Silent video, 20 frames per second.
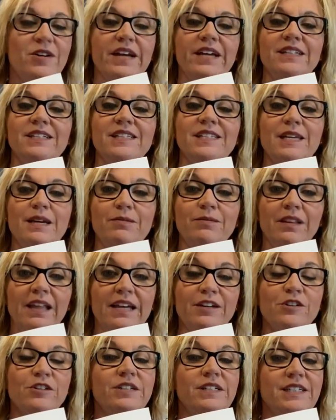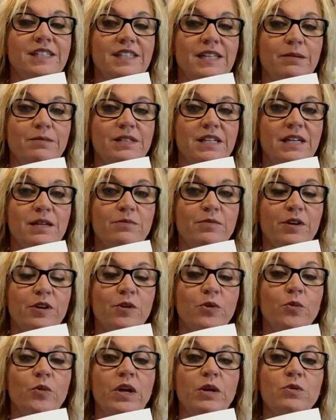and later in September,
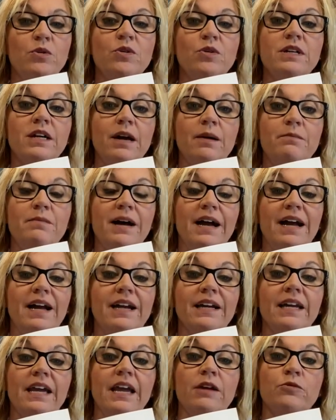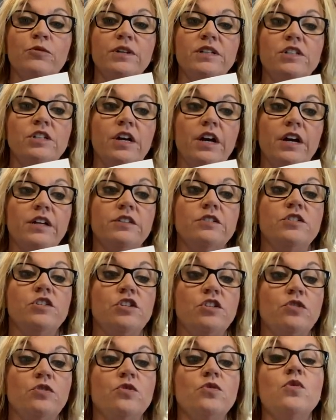we will come back and return
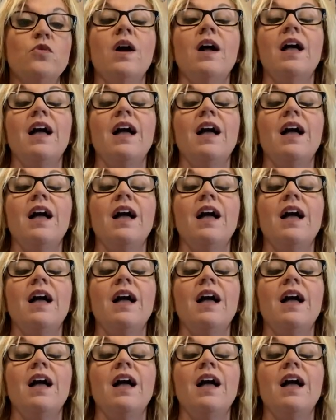to